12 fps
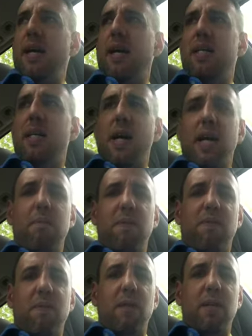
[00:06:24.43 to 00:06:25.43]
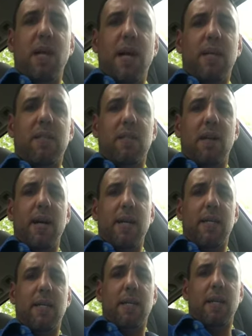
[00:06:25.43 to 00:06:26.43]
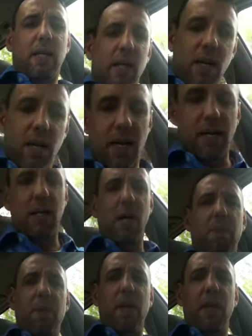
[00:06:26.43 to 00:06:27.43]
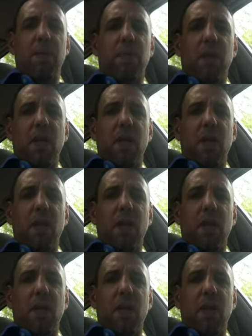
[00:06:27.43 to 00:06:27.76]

I got a document from the Intoxalock, uh, company.